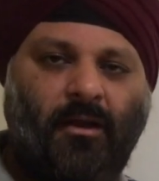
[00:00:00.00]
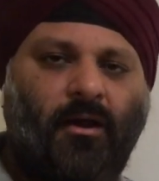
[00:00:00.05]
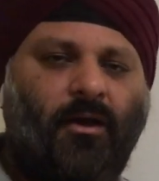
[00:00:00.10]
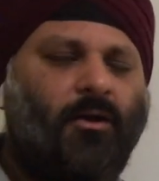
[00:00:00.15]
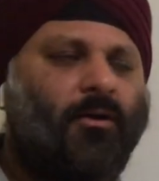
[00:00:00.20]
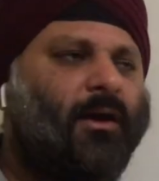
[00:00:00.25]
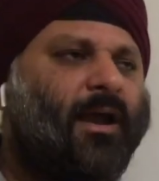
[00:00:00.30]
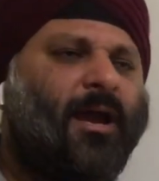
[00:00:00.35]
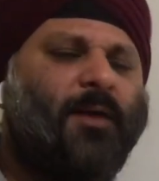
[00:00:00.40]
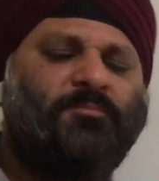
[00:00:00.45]

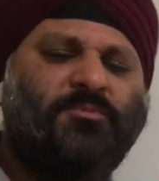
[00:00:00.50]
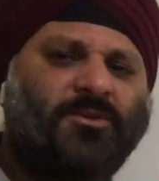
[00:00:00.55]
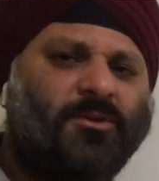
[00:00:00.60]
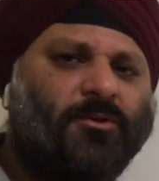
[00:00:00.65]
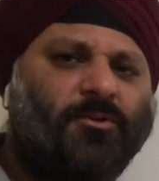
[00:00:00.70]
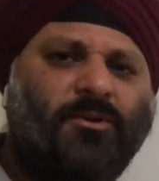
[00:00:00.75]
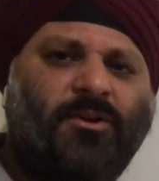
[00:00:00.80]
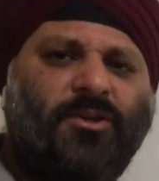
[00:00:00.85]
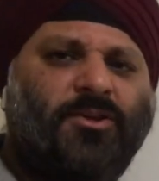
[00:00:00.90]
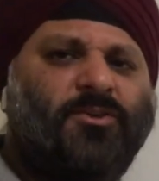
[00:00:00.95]
Oh,
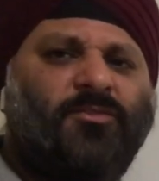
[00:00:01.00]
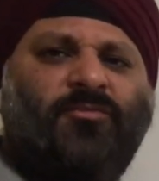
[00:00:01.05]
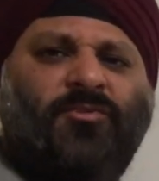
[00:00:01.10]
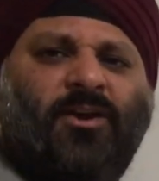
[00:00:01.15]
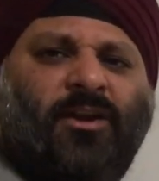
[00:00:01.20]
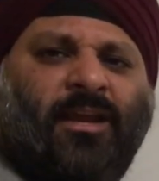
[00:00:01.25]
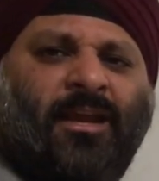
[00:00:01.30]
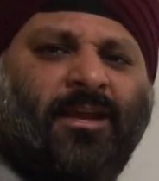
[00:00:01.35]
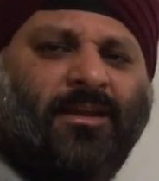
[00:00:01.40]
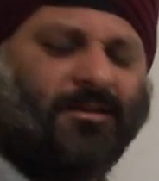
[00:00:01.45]
absolutely. You've
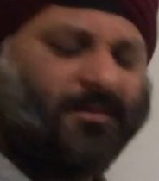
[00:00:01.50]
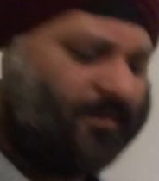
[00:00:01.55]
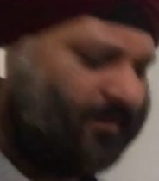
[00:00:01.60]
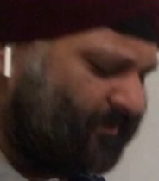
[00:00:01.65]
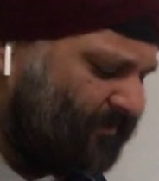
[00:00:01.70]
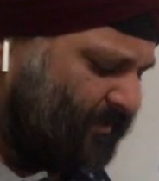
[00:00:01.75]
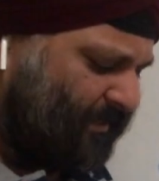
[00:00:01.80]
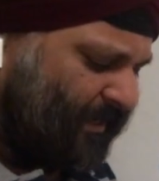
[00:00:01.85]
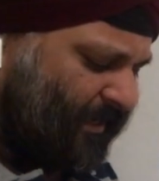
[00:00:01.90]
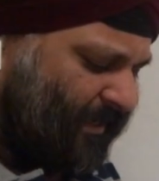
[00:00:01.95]
got
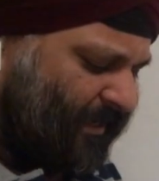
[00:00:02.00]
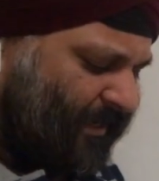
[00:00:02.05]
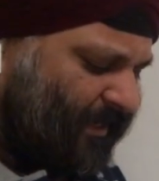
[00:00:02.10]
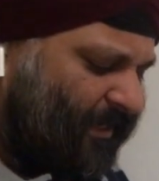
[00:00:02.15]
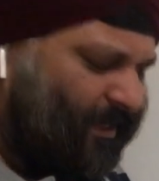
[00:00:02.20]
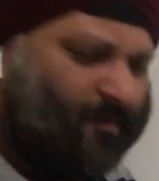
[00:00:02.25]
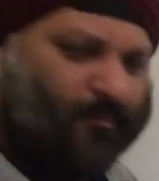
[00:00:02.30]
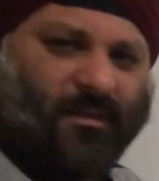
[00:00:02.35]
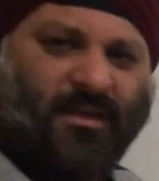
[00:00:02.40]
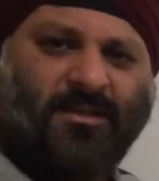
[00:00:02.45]
haters,
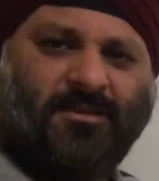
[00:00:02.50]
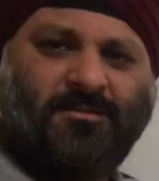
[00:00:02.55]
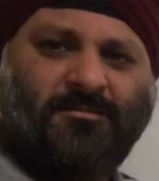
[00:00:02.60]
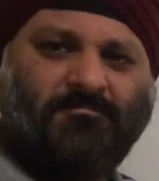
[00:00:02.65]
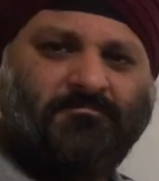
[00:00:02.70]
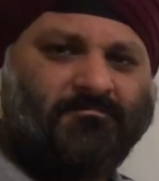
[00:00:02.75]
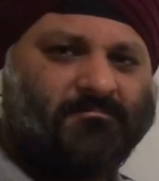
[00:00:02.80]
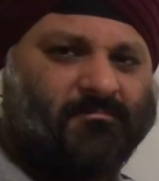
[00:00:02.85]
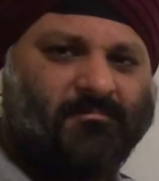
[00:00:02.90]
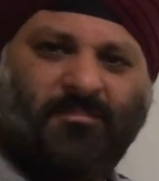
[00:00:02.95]
it means
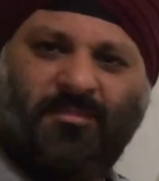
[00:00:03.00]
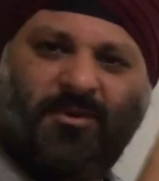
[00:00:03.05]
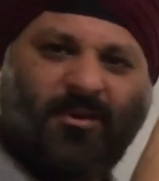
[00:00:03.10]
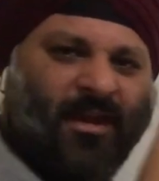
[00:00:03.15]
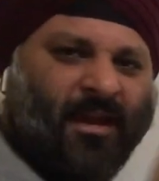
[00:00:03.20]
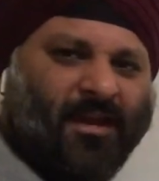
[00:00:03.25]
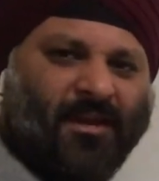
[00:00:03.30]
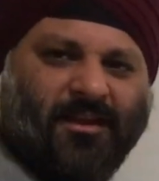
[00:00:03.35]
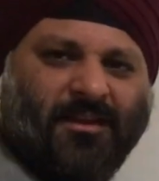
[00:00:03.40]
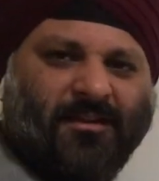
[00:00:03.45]
you're
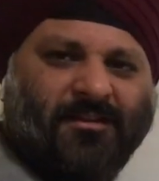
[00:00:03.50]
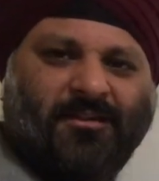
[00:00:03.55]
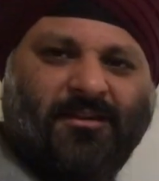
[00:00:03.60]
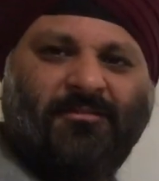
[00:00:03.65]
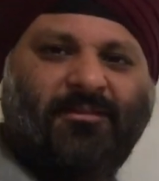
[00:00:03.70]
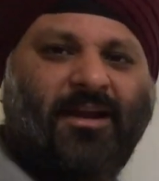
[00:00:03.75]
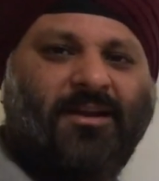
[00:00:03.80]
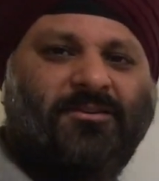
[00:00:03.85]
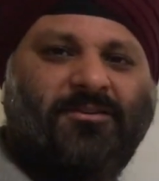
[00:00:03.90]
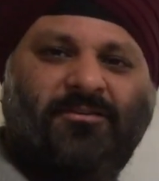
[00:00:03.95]
heading in the
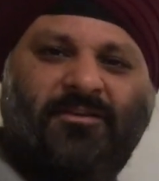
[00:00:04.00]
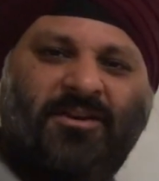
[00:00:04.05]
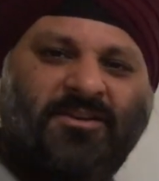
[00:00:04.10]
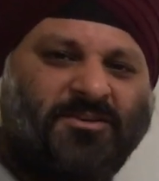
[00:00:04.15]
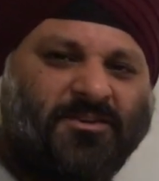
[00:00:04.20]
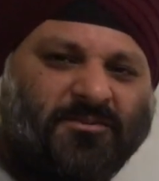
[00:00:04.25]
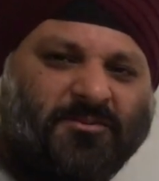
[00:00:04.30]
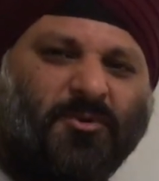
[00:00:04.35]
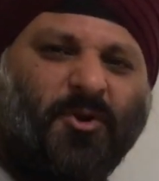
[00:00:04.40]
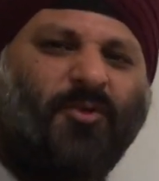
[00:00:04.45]
right
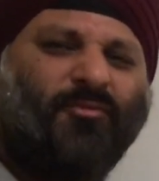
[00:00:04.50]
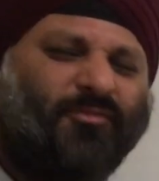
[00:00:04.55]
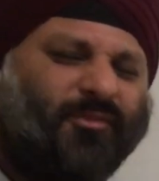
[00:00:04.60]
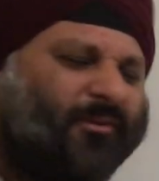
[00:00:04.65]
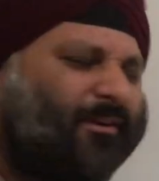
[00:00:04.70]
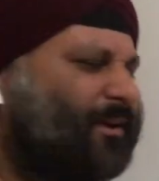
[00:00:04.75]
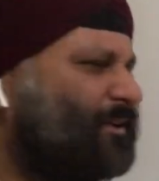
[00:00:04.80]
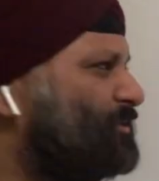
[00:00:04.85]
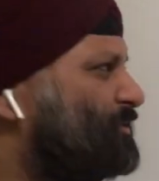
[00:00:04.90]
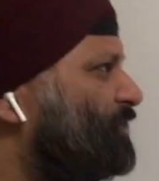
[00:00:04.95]
direction. Go
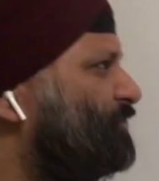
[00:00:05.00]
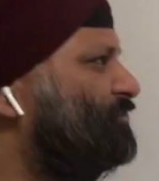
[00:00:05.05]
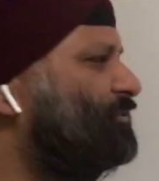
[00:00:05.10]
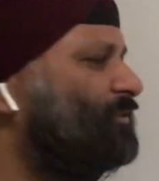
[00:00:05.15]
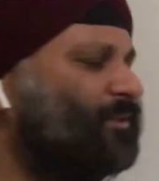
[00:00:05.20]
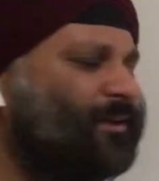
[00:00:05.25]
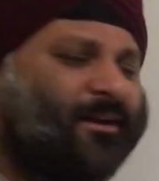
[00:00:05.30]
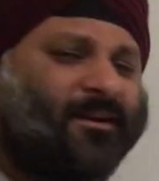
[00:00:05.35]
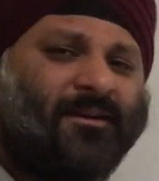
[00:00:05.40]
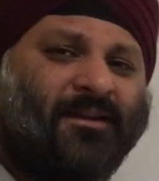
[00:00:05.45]
for it, go
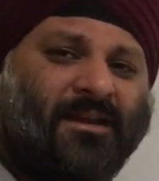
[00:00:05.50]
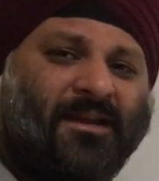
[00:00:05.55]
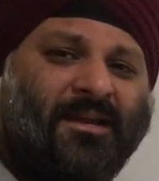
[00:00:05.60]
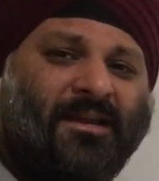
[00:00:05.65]
for it.